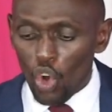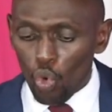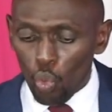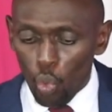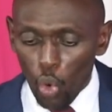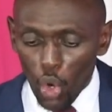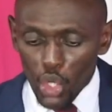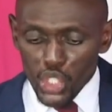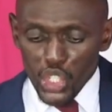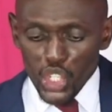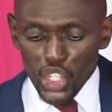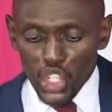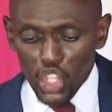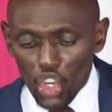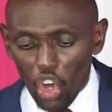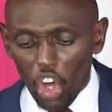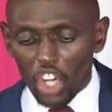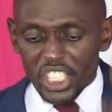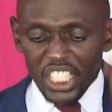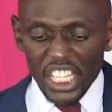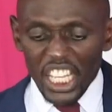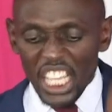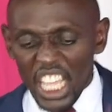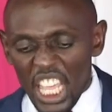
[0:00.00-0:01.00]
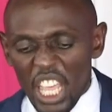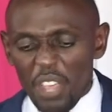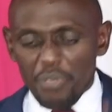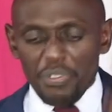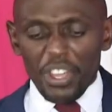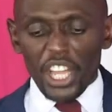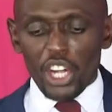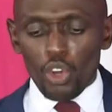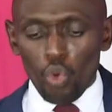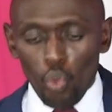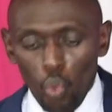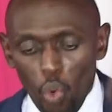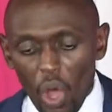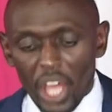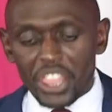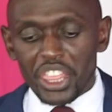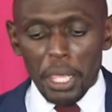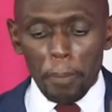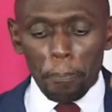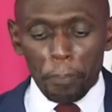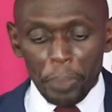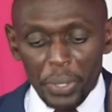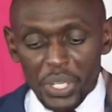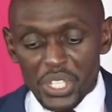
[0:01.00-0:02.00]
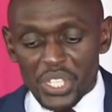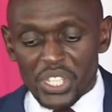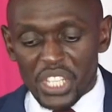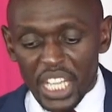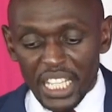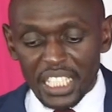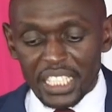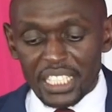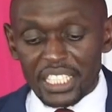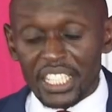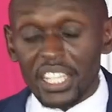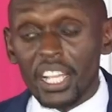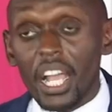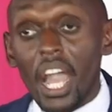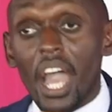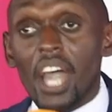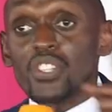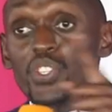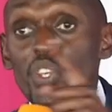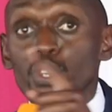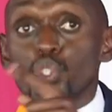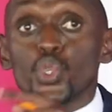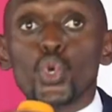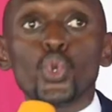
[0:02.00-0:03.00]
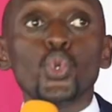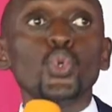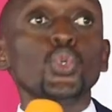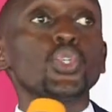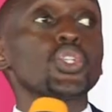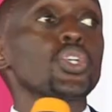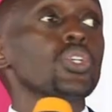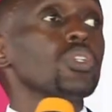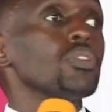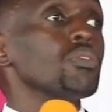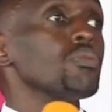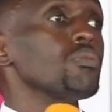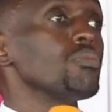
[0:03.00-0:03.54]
was not even worth presenting as a solution.